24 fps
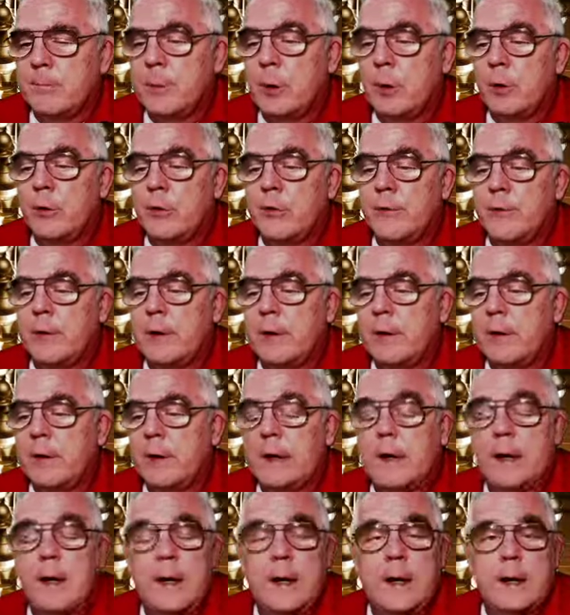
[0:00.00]
both
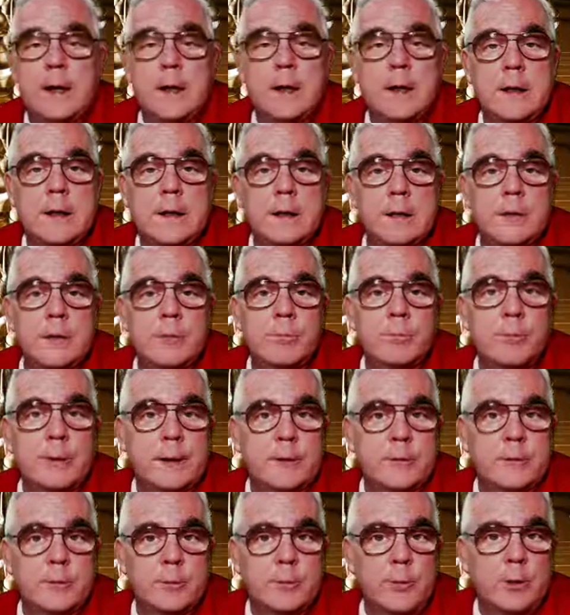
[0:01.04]
very high
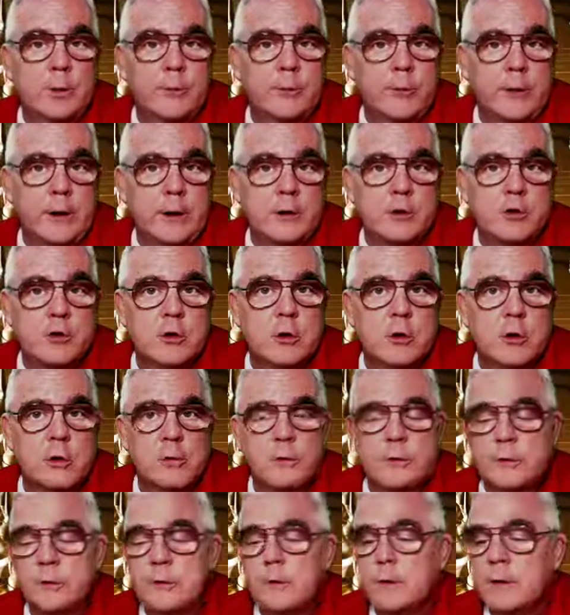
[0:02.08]
best move
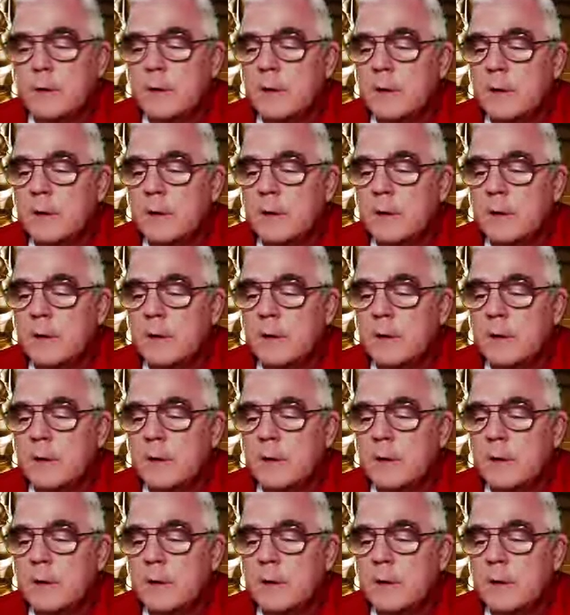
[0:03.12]
ratios.